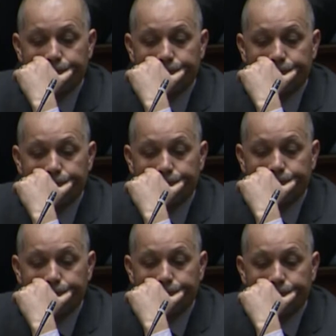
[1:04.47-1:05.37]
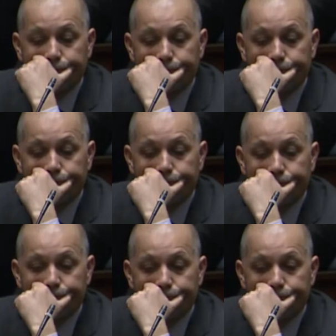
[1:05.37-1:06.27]

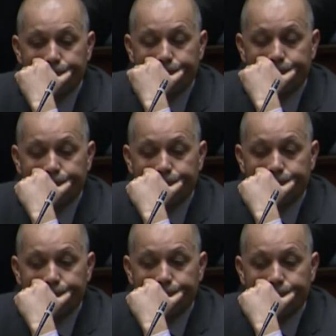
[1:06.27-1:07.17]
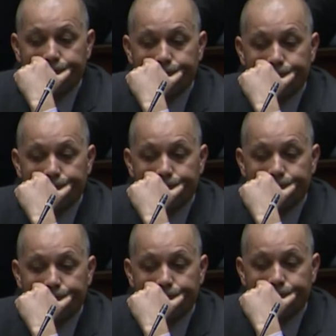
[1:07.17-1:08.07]

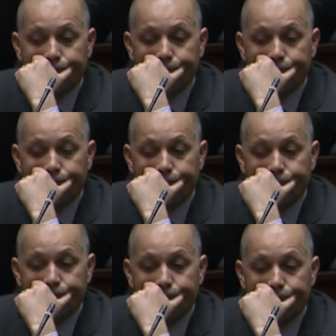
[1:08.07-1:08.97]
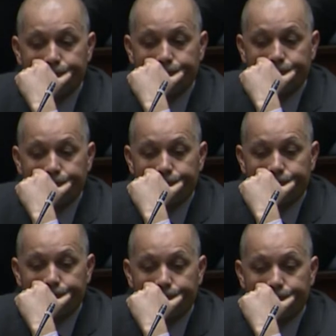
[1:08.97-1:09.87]

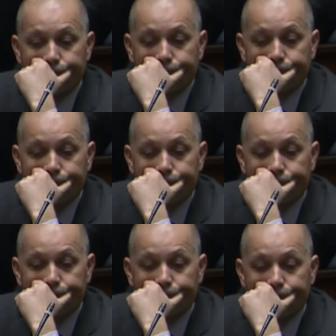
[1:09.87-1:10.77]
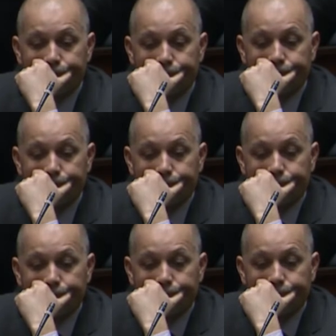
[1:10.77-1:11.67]

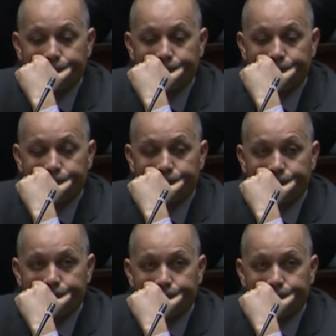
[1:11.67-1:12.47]
(silent)